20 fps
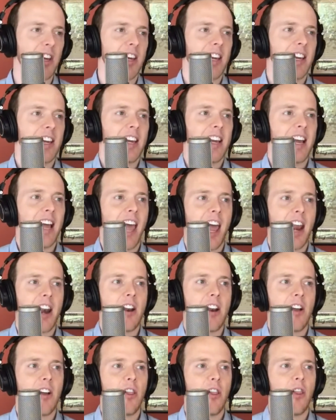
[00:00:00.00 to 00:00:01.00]
Mm-hmm. And
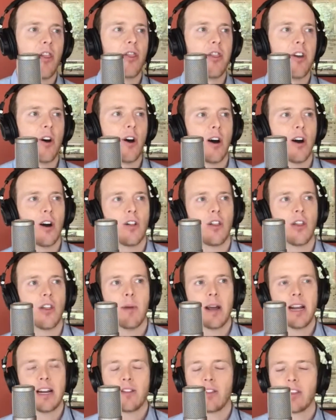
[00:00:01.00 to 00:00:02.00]
the
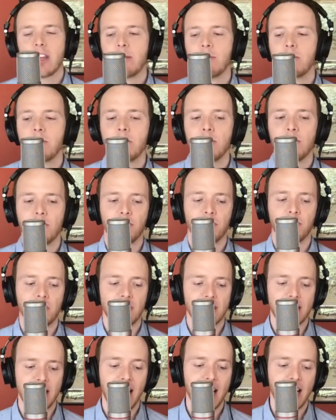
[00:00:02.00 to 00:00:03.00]
main theme
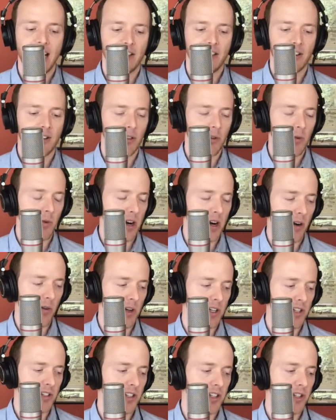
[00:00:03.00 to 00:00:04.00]
today, the one I
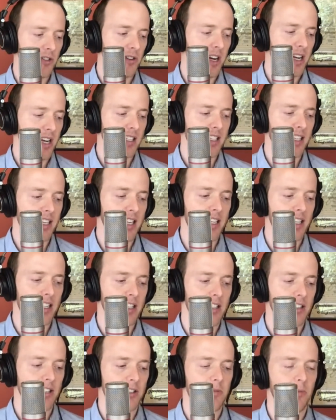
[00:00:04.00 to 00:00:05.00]
want to address,
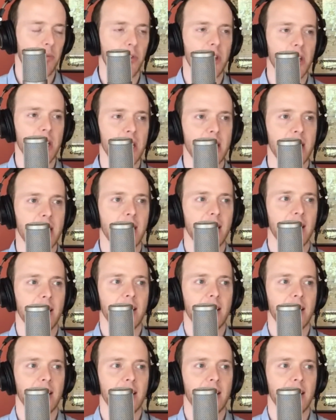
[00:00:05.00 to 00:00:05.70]
is the